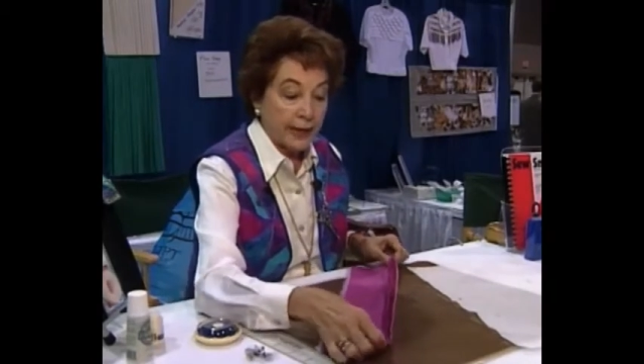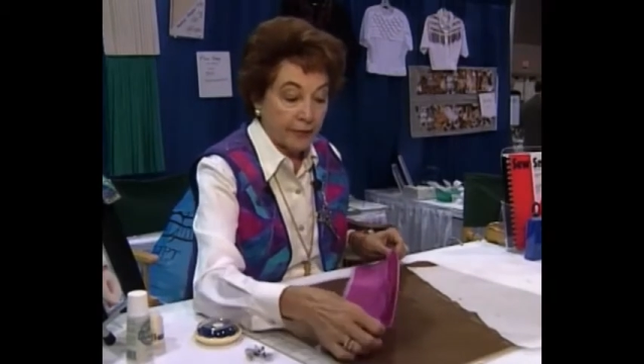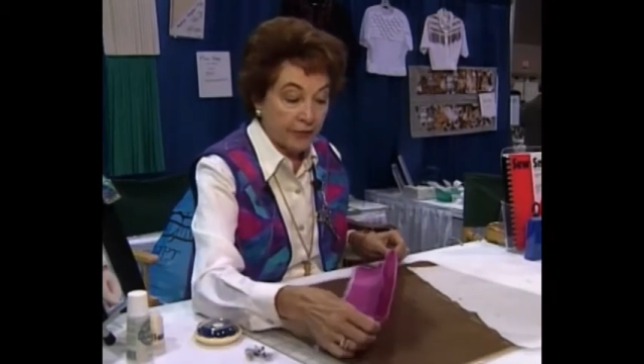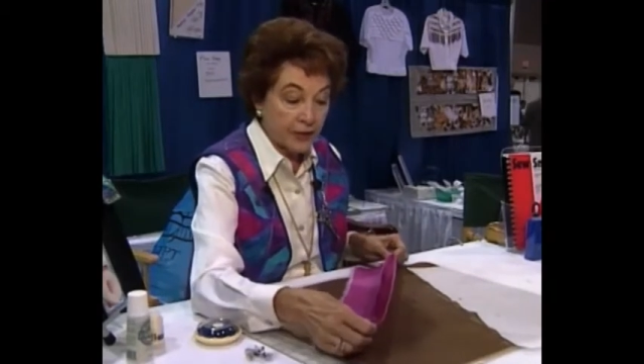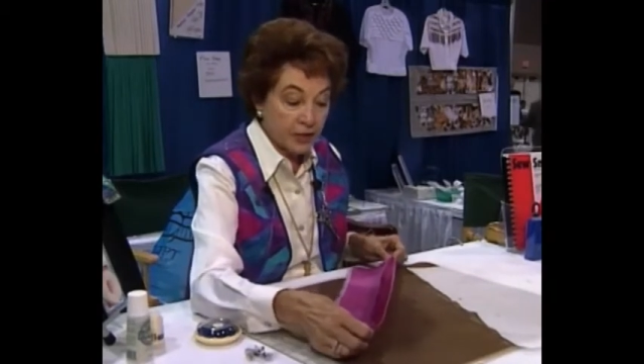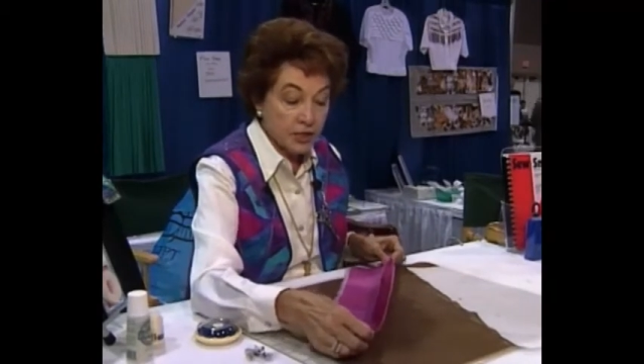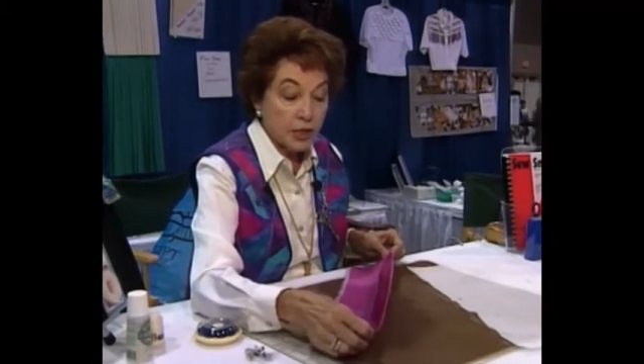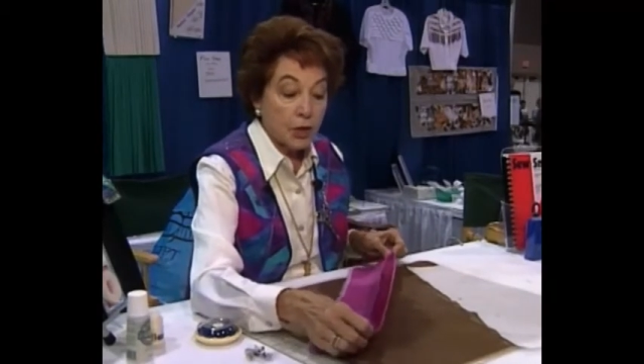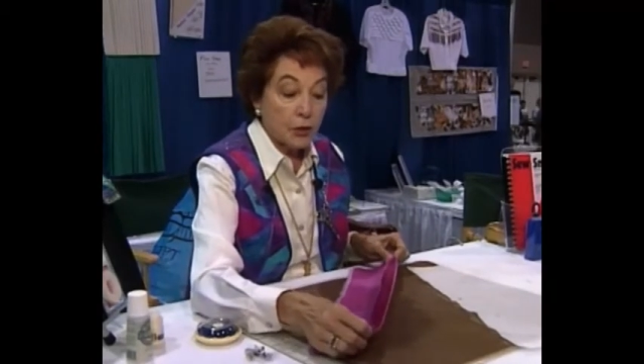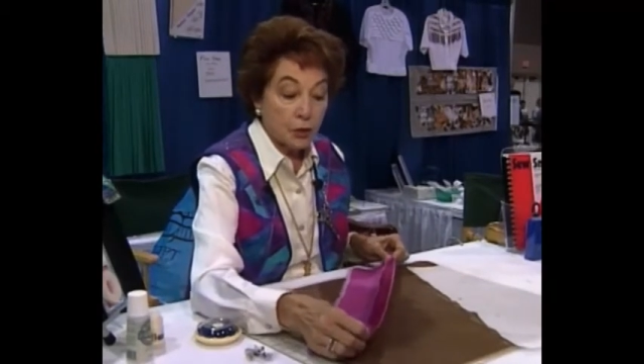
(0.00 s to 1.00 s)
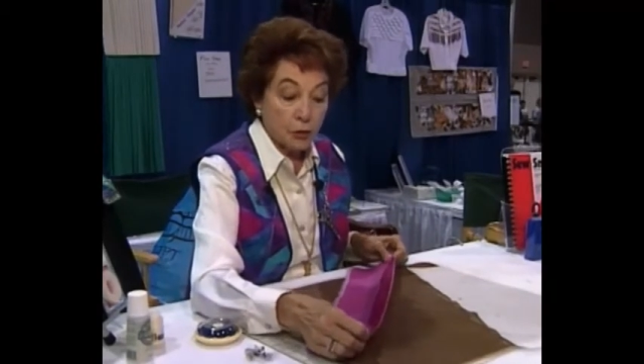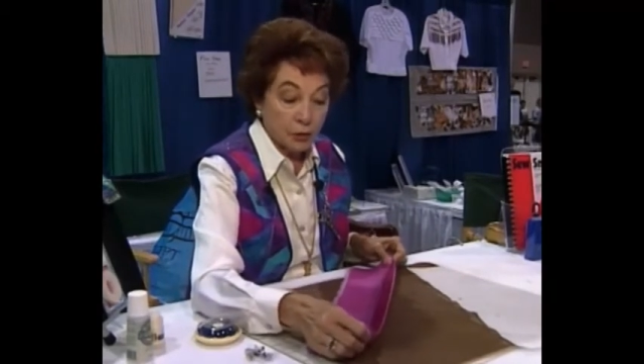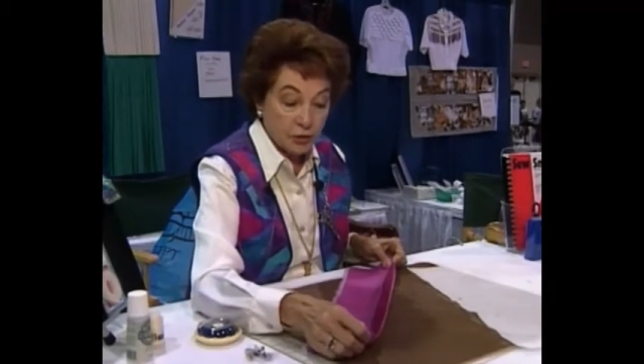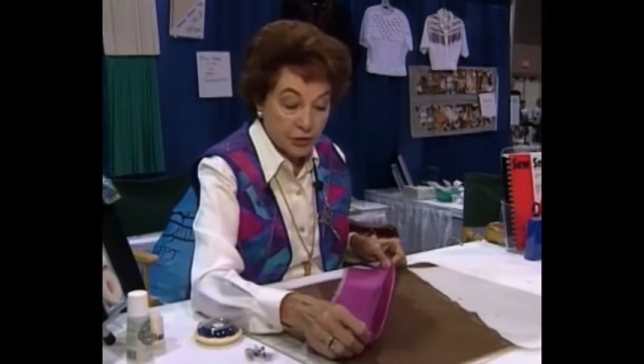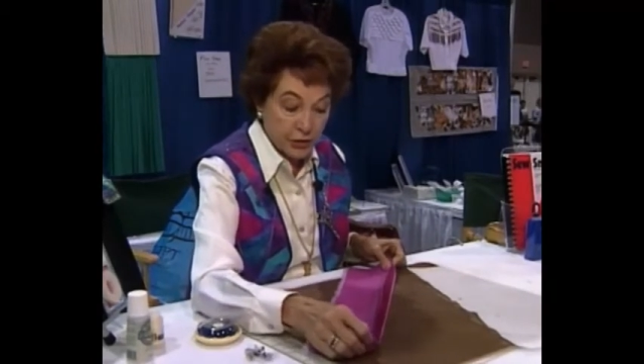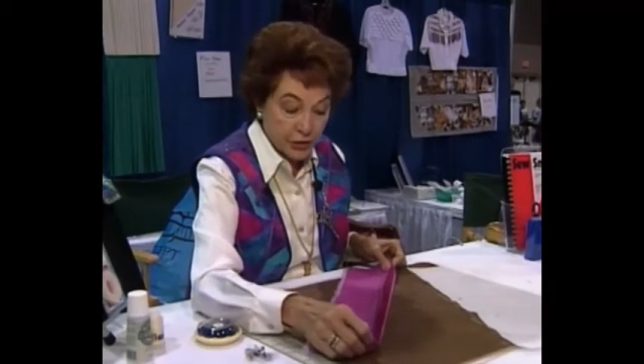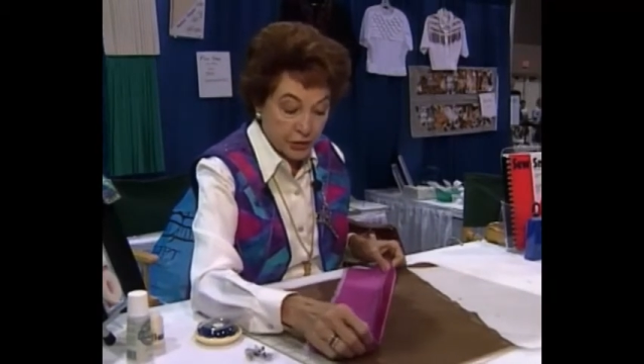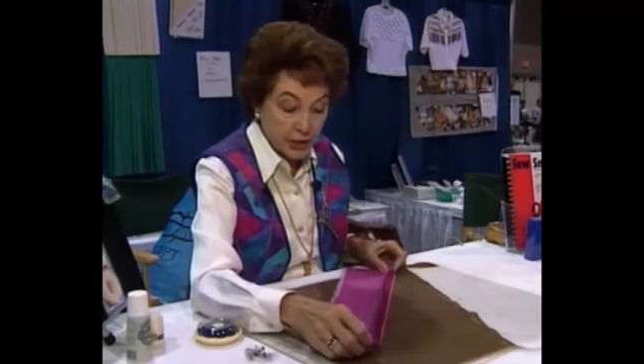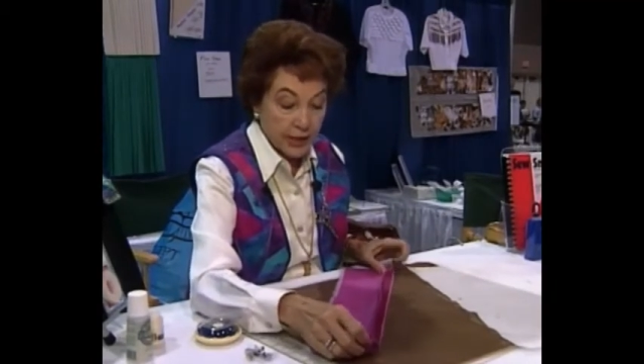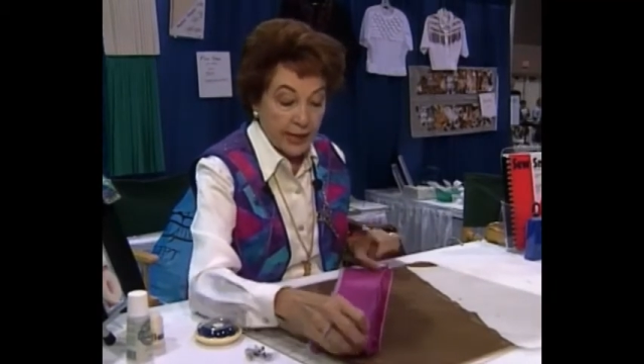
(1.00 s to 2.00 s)
This, you will stitch
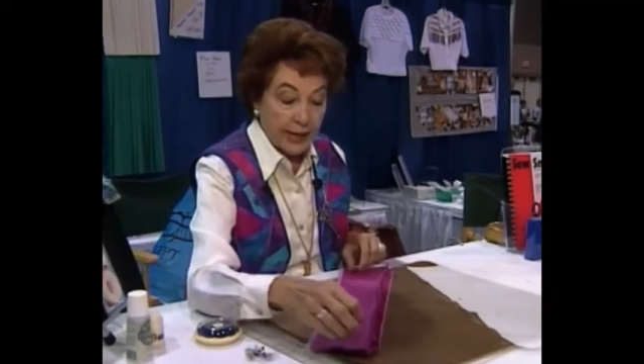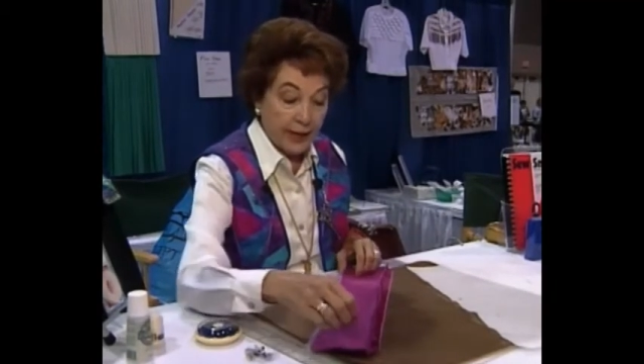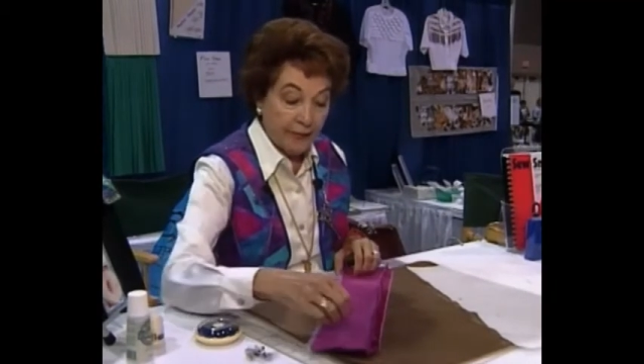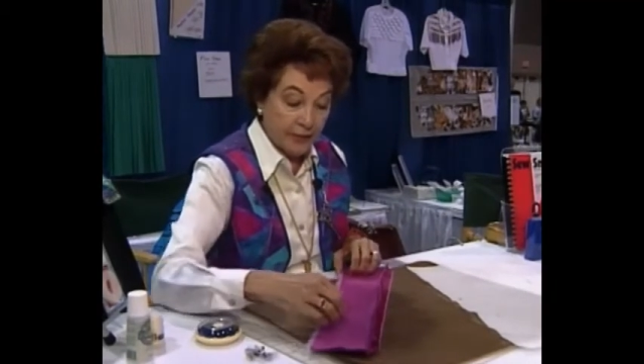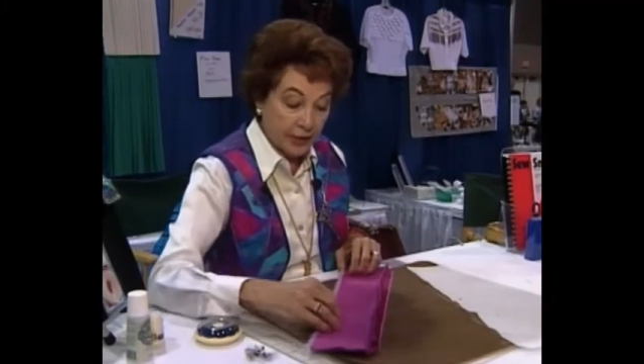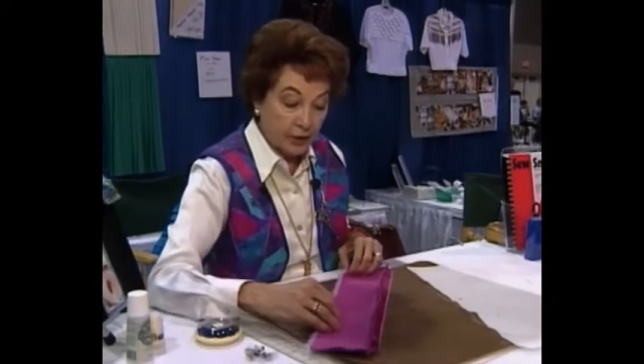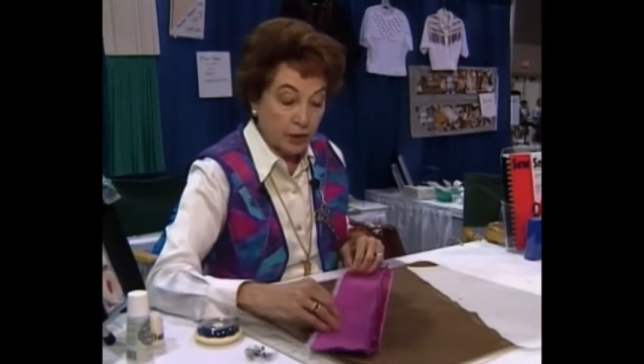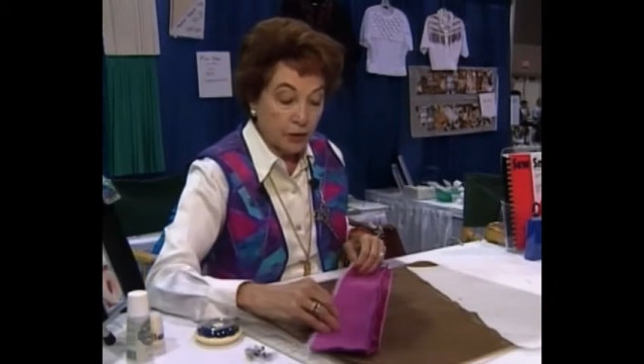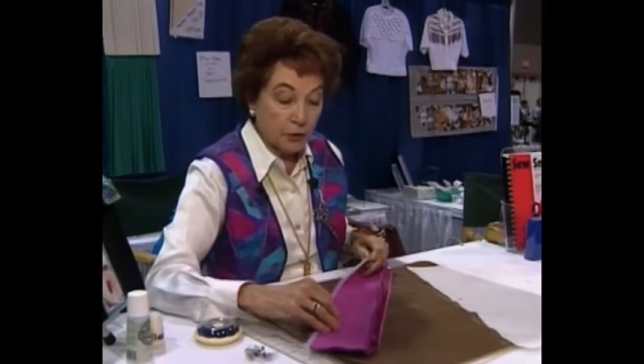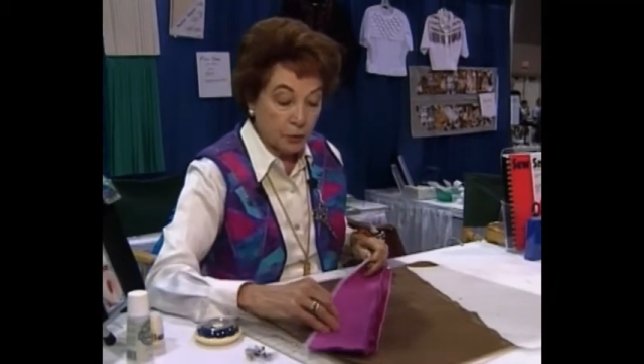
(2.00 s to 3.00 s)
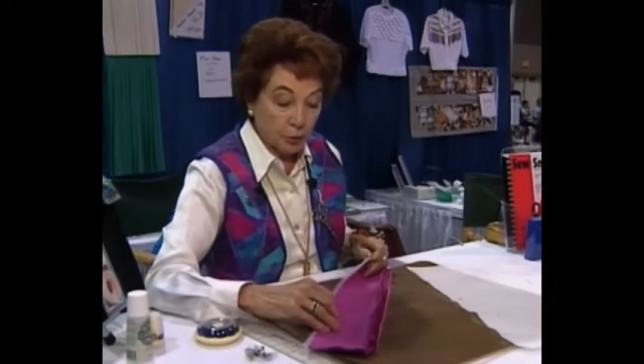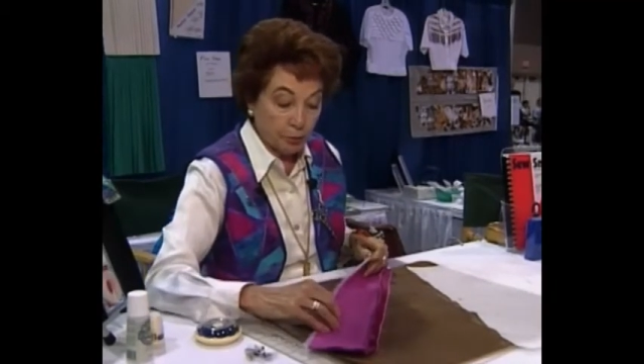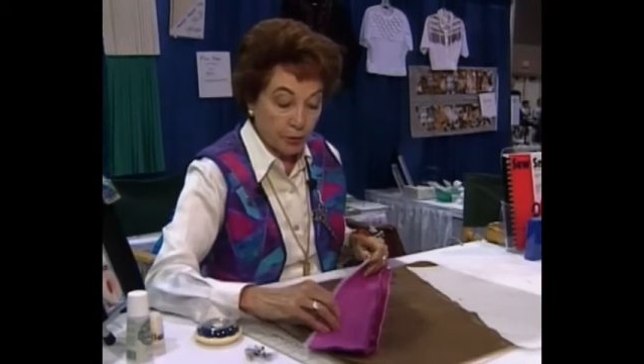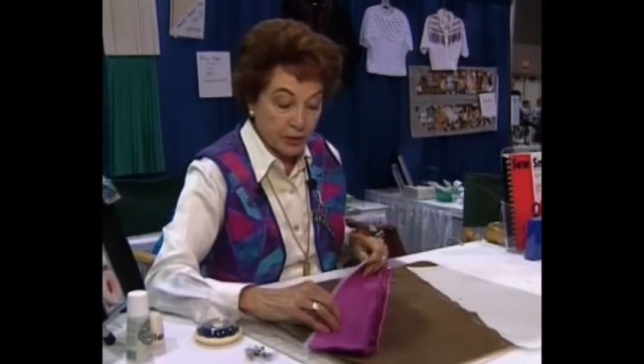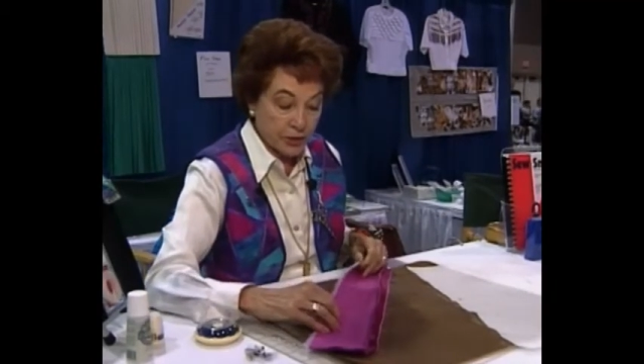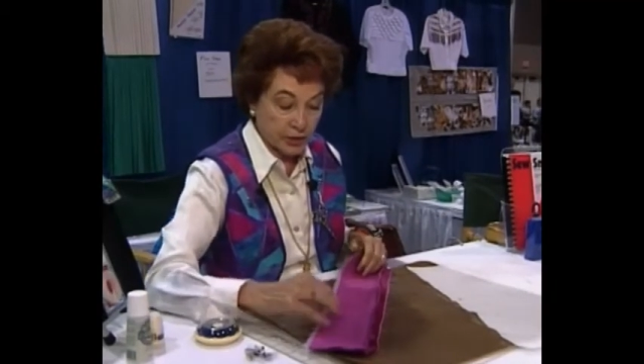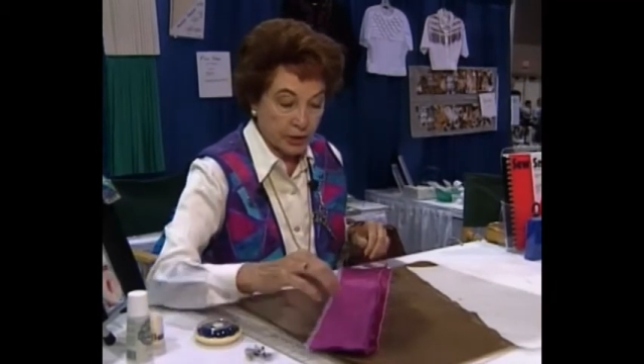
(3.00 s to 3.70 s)
it and then you will press it.